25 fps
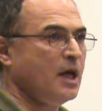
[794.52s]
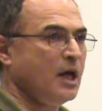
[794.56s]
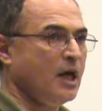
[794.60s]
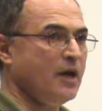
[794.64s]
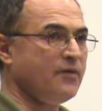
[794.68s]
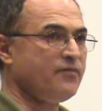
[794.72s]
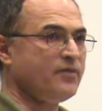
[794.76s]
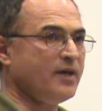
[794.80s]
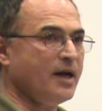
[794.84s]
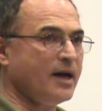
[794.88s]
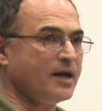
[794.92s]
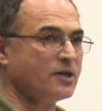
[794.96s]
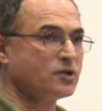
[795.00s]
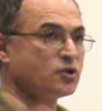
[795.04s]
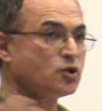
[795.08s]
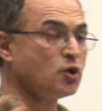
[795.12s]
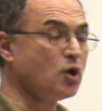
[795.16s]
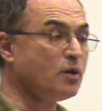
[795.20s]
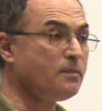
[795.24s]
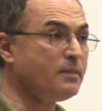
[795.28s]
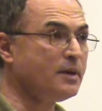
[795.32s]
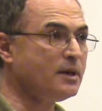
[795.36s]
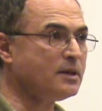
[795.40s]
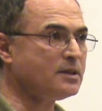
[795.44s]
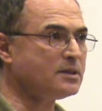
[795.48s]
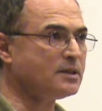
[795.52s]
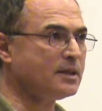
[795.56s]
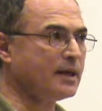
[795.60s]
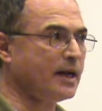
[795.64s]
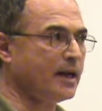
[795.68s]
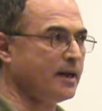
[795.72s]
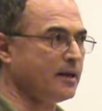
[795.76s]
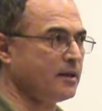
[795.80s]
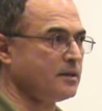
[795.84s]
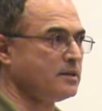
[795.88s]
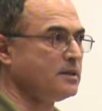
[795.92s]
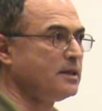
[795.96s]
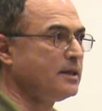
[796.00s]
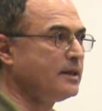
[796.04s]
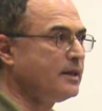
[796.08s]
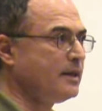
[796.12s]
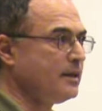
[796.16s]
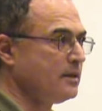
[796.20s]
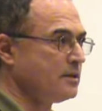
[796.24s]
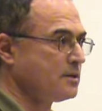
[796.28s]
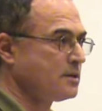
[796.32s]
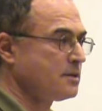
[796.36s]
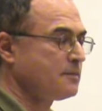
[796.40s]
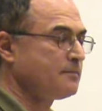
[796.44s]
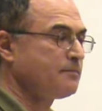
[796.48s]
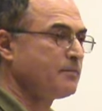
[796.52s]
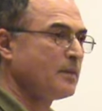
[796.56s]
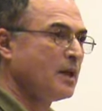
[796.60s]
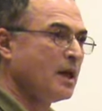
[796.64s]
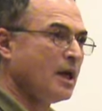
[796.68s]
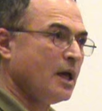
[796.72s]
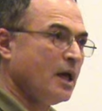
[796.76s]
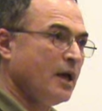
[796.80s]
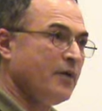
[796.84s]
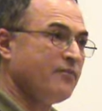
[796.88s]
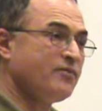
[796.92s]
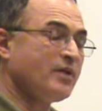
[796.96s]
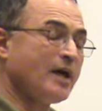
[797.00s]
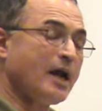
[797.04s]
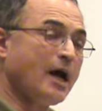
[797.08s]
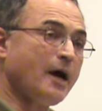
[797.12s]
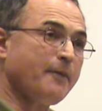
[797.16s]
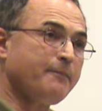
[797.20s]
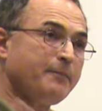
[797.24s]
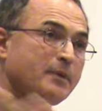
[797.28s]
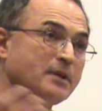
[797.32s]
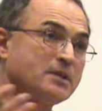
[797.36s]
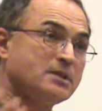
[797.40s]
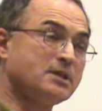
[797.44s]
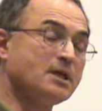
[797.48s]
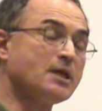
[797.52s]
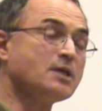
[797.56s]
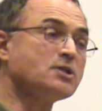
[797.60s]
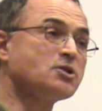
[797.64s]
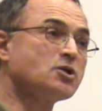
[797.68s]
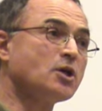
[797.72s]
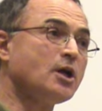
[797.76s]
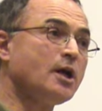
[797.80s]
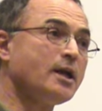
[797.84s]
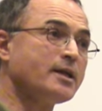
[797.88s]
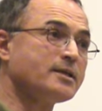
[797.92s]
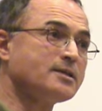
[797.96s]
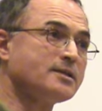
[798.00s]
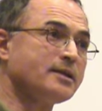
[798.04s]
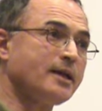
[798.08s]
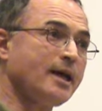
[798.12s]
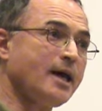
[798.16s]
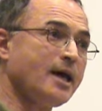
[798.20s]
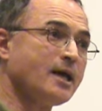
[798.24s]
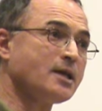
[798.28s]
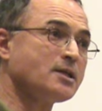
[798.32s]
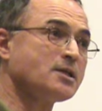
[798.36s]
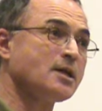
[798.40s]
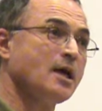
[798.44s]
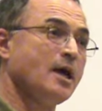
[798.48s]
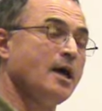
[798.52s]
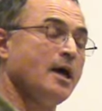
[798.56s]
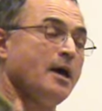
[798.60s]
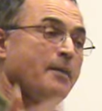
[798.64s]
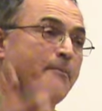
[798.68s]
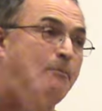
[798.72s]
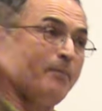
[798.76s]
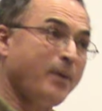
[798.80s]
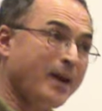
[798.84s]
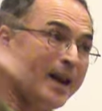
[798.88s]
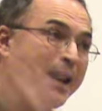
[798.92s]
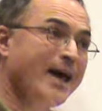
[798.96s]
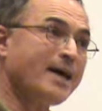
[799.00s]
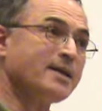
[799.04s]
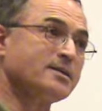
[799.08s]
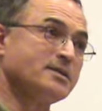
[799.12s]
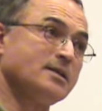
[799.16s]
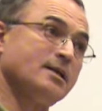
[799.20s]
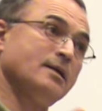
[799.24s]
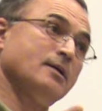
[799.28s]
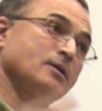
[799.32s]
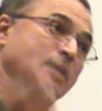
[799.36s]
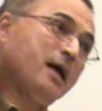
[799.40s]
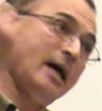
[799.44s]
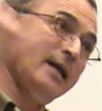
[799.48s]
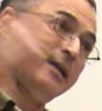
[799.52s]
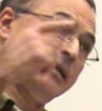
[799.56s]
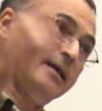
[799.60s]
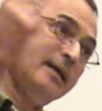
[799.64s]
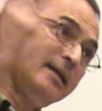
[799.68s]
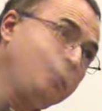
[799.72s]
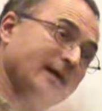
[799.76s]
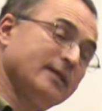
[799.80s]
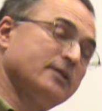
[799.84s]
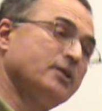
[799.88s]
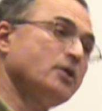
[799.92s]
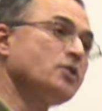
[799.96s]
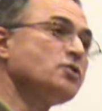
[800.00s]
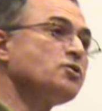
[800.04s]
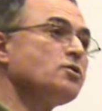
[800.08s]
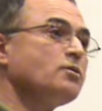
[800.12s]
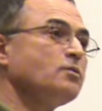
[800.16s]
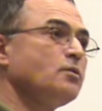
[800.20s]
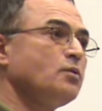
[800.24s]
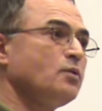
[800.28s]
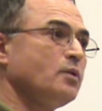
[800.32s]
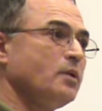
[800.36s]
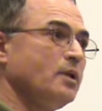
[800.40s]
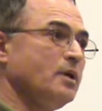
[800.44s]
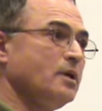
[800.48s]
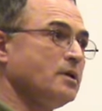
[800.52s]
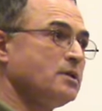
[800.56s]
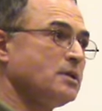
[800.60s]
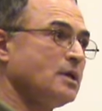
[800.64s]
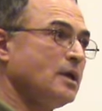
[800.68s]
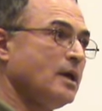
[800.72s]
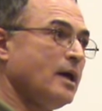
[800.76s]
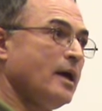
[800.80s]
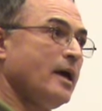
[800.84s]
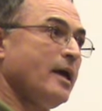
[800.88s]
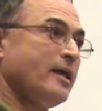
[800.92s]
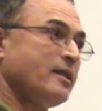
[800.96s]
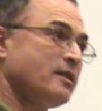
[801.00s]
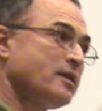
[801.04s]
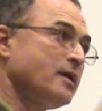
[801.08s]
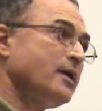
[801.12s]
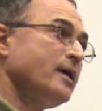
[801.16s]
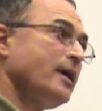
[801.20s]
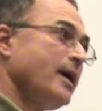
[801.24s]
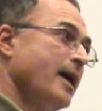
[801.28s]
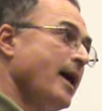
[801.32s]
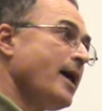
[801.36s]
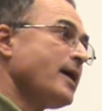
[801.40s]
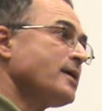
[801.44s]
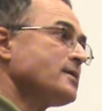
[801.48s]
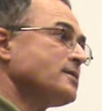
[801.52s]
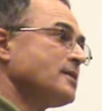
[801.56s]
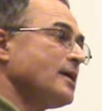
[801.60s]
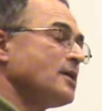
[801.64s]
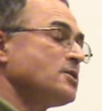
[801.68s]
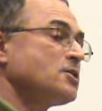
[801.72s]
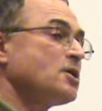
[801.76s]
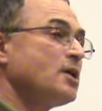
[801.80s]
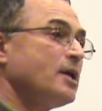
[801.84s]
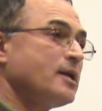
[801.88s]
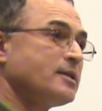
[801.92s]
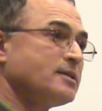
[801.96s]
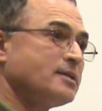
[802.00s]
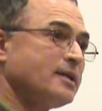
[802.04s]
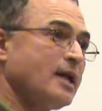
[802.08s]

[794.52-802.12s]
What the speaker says: if there are so many strikes in Greece, if there have been 6 general strikes, plus, and in addition to this, 3 extra general